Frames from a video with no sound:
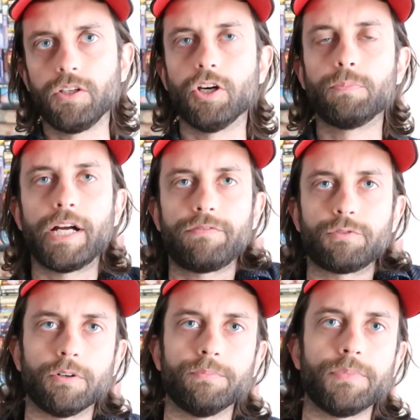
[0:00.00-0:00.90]
No
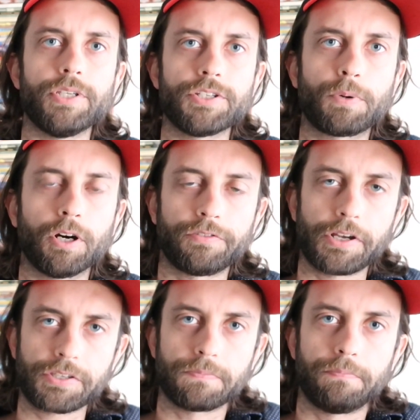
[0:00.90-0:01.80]
platform is
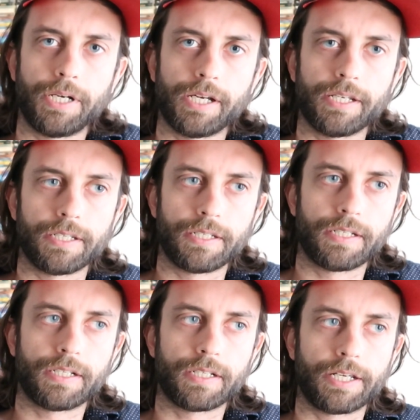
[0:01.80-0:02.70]
perfect, but
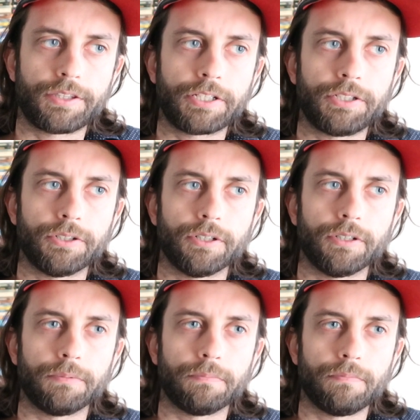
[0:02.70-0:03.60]
I think
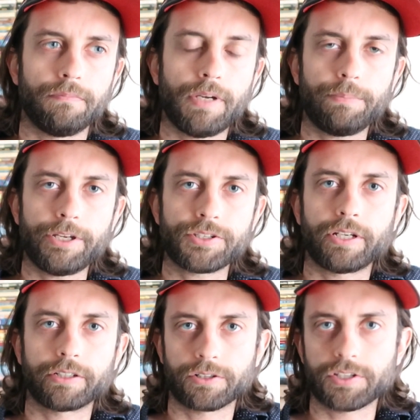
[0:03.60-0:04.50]
you're maybe
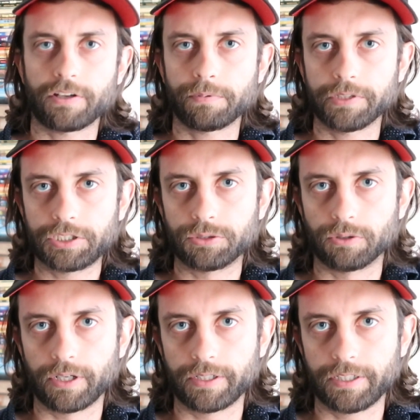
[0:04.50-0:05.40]
selling yourself pretty
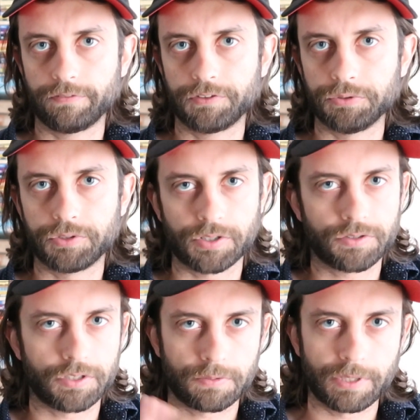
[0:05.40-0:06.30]
short if you
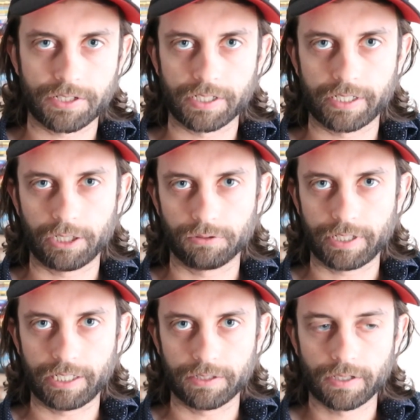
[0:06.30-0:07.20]
just dismiss it out of
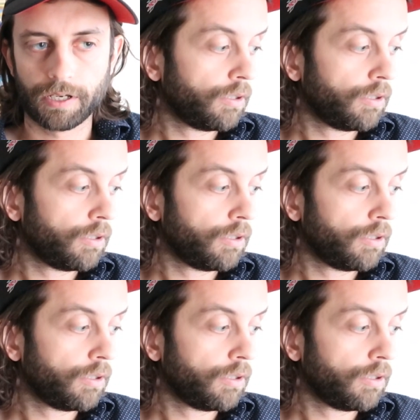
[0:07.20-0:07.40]
hand.